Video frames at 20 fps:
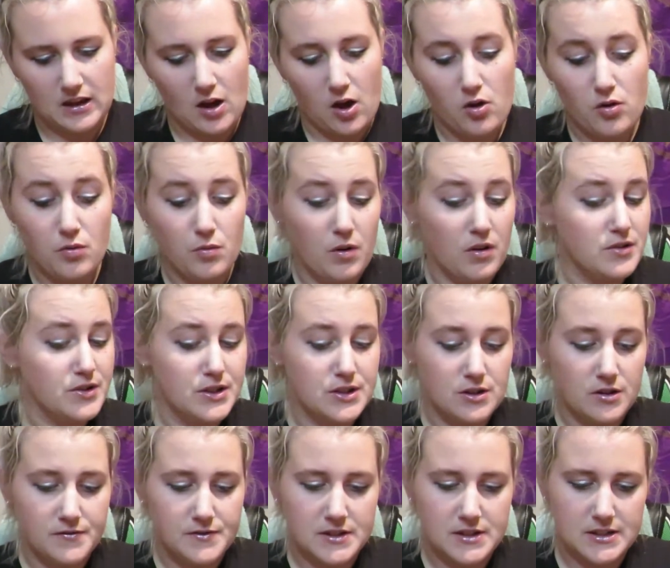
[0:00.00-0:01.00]
Oh,
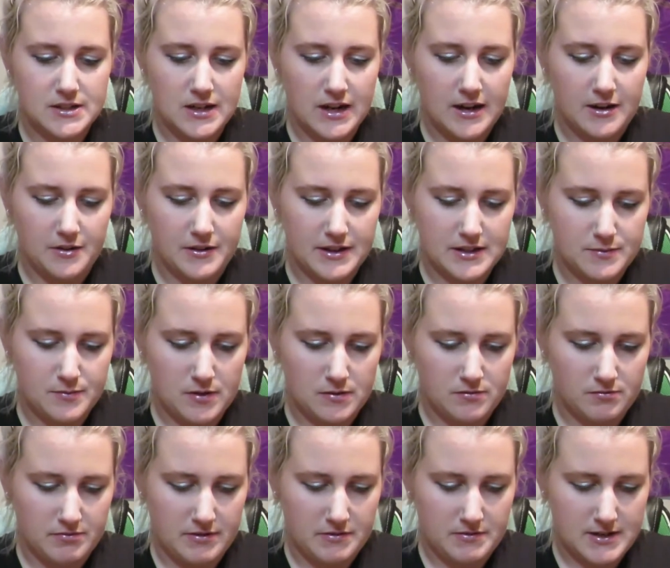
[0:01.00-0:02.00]
soft style, that's
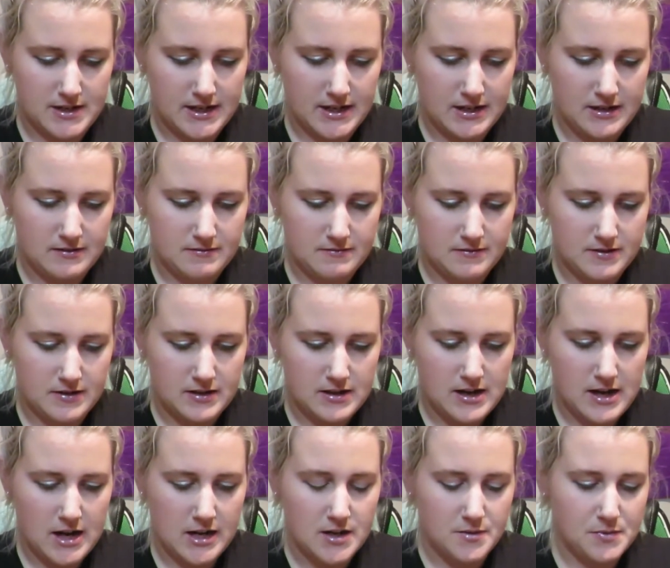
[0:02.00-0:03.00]
probably why.
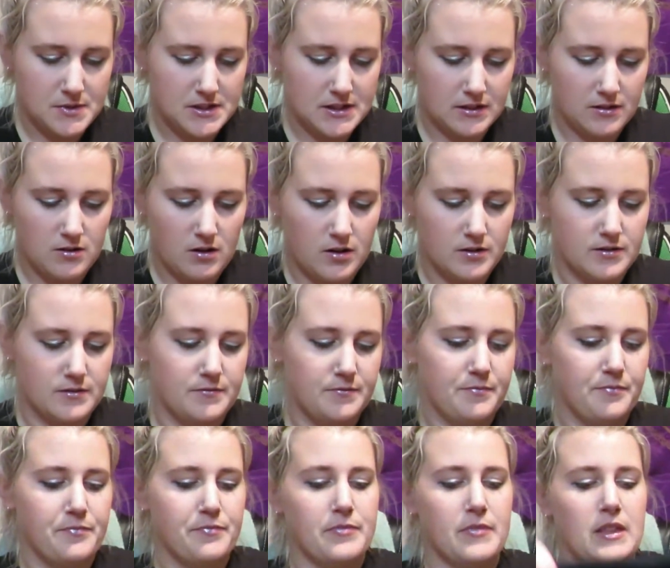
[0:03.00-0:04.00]
100% cotton.
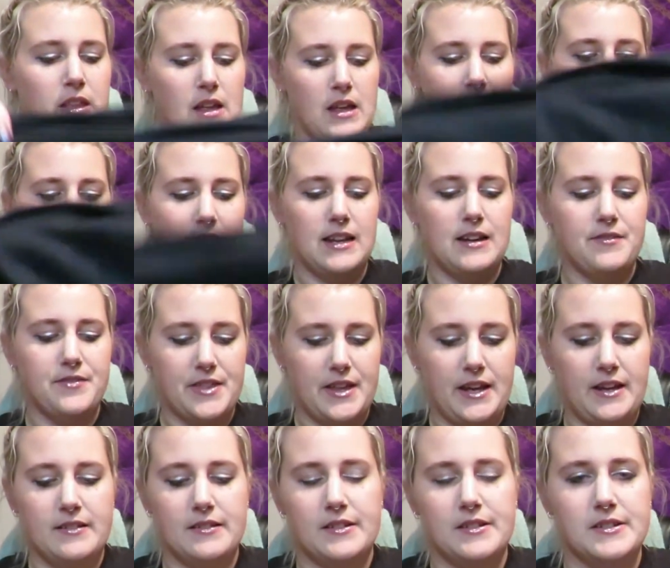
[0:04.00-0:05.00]
Love
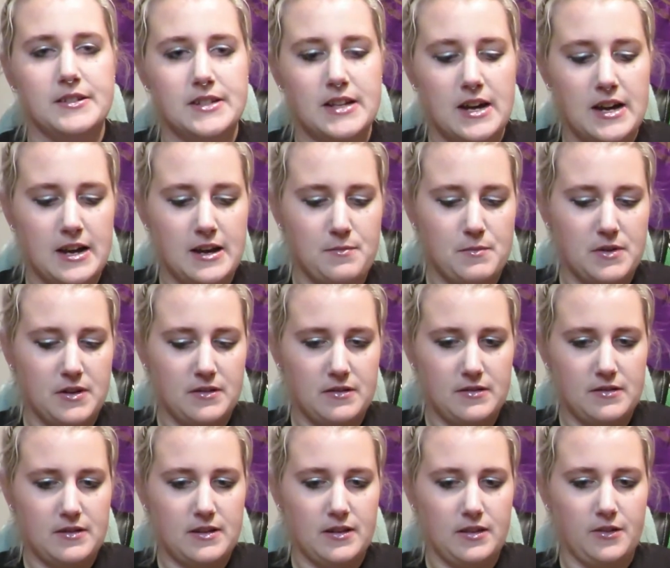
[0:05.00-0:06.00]
that because I am
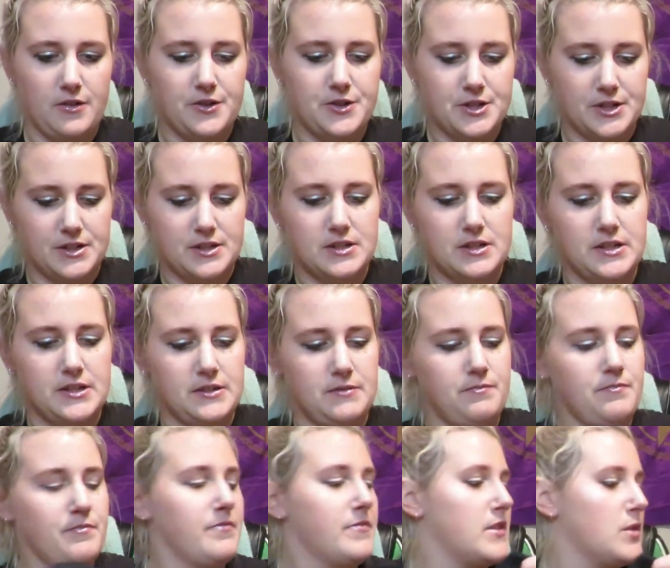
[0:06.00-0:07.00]
allergic to
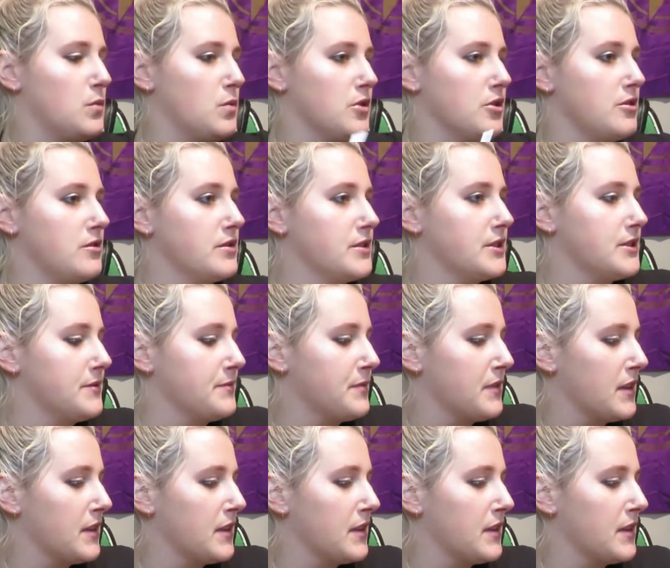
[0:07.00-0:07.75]
the world.